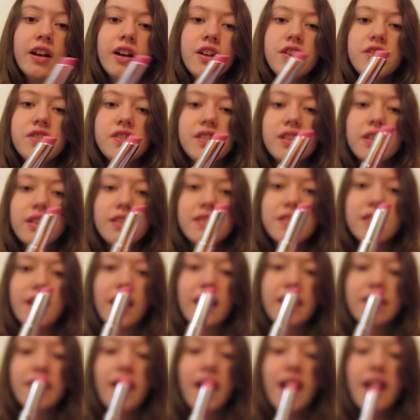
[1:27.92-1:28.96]
Just looks
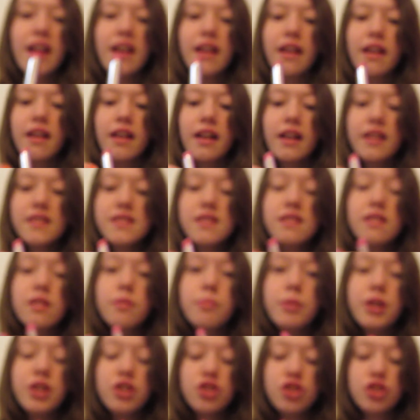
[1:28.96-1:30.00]
like that and it has a little
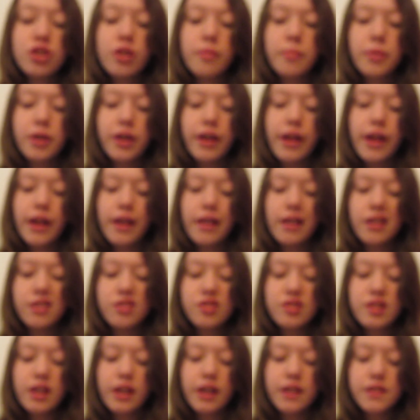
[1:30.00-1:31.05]
bit of shimmer in it and I
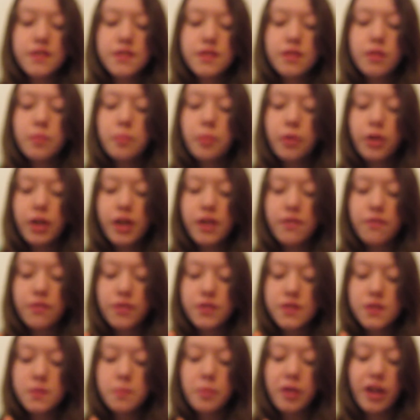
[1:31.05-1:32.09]
just think it's so pretty for
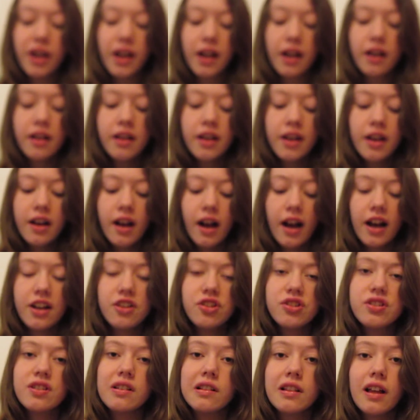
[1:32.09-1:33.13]
spring. I
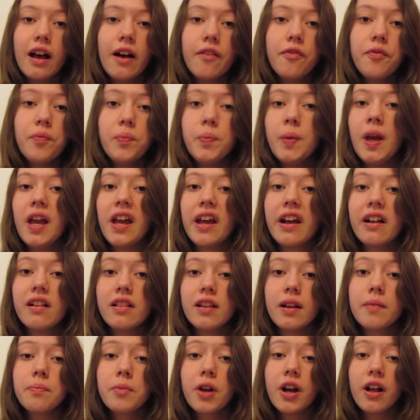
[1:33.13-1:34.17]
just love pink
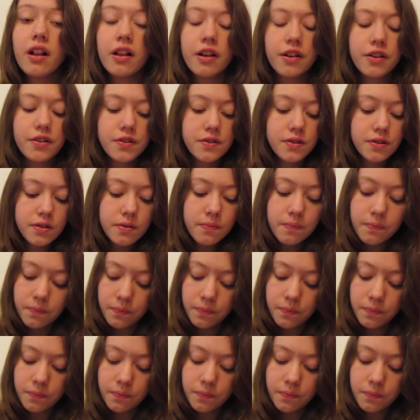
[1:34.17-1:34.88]
lip colors.